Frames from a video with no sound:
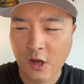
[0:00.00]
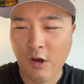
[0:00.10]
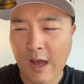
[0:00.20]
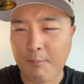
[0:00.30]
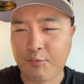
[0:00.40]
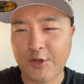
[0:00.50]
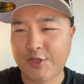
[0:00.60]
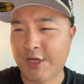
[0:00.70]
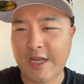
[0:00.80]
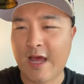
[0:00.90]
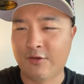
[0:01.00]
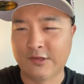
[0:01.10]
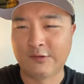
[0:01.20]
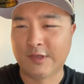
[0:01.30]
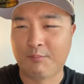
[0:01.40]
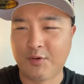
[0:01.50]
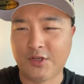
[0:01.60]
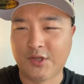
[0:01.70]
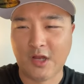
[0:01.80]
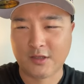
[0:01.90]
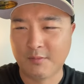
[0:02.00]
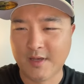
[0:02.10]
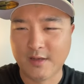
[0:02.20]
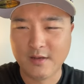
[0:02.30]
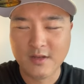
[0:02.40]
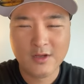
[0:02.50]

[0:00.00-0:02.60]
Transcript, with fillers: Oh, I'm preaching now. Someone say, preach, Dr. Ben.